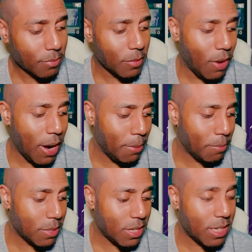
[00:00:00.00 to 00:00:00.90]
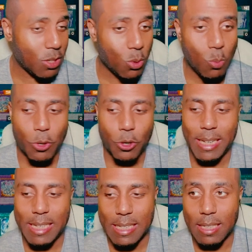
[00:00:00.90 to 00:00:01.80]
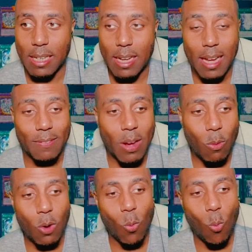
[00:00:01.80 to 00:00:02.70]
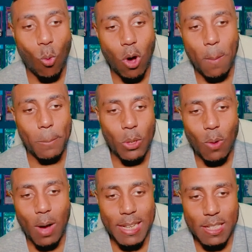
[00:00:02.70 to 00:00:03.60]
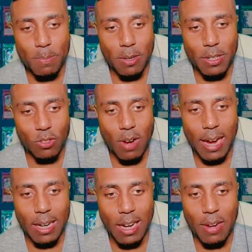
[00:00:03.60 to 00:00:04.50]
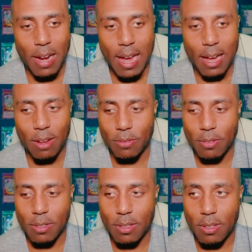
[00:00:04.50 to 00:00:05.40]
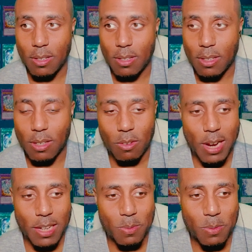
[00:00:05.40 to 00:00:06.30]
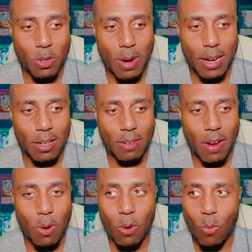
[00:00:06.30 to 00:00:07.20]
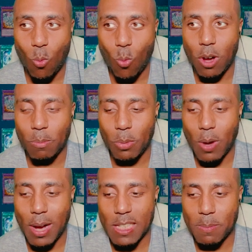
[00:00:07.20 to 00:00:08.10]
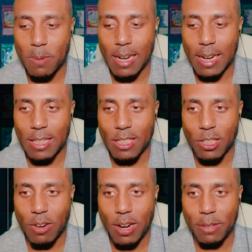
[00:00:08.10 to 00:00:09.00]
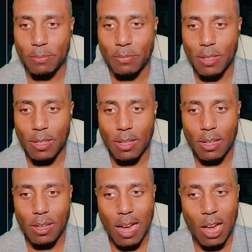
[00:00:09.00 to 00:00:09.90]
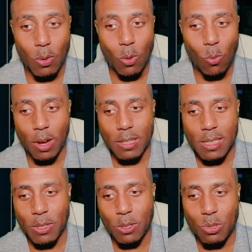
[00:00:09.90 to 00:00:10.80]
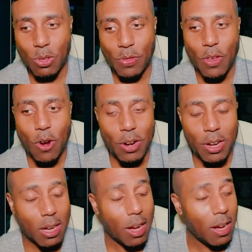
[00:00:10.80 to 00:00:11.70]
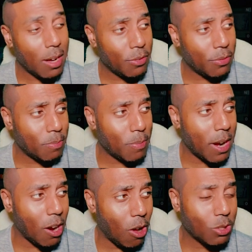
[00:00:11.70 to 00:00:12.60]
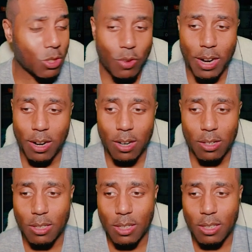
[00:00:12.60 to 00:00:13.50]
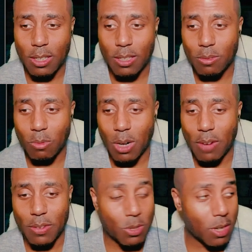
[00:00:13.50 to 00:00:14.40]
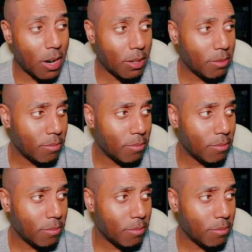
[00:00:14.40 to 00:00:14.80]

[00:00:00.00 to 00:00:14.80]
Right? Super easy. I want one Blue Eye Spirit Dragon. They even have Dragon Spirit of White. I want one Blue Eye Spirit. I click generate. I only want one, so I'm gonna use 30 of my ultra rare, whatever those are.